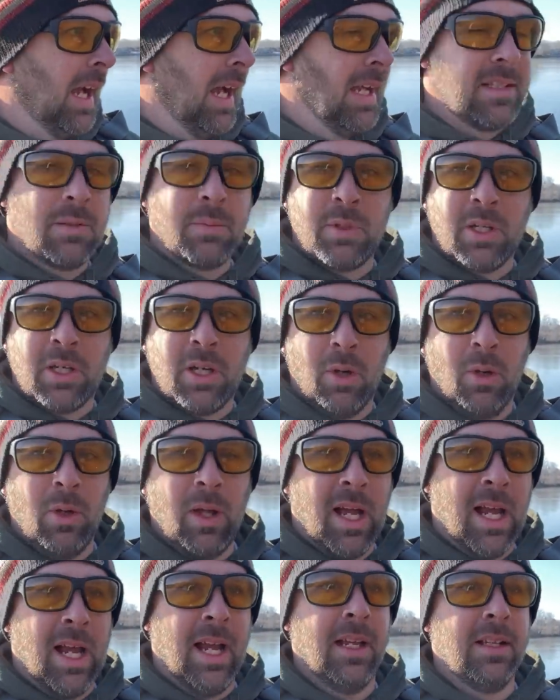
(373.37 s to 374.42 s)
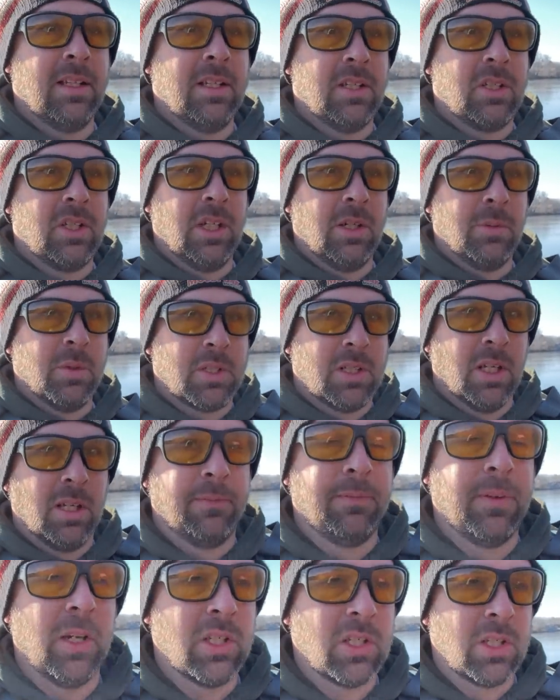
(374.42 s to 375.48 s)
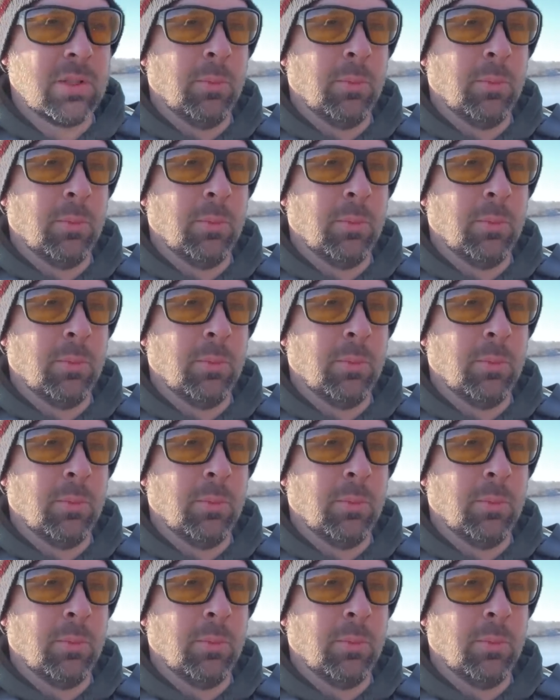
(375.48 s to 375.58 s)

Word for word: suppose the goal I had this year was to fish